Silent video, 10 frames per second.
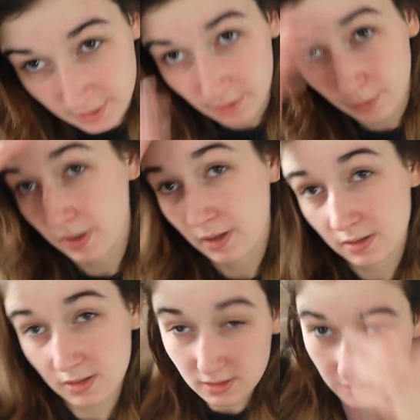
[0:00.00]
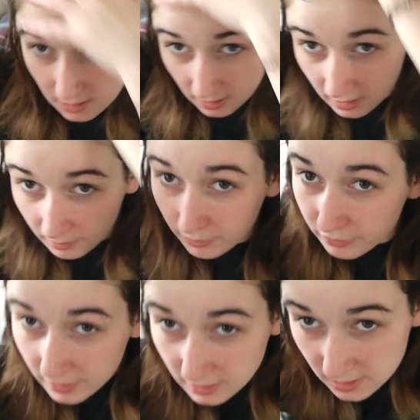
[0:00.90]
out the way because it's just gonna get my
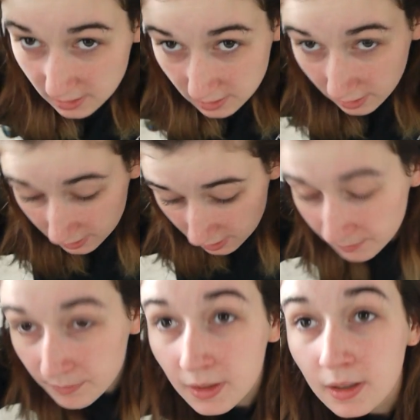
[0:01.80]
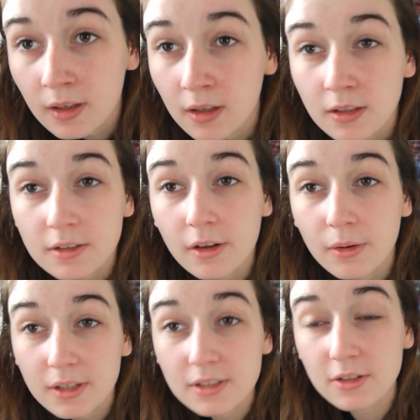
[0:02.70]
face the entire time. So
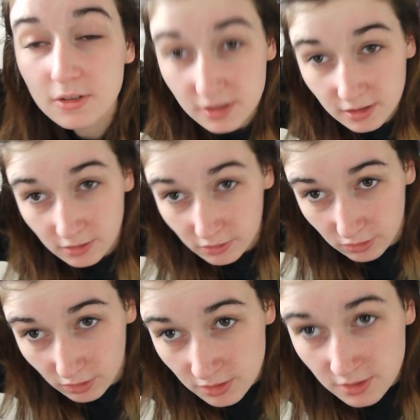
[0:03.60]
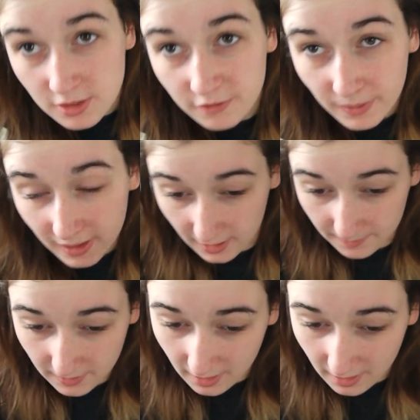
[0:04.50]
excuse the grossness of my hair.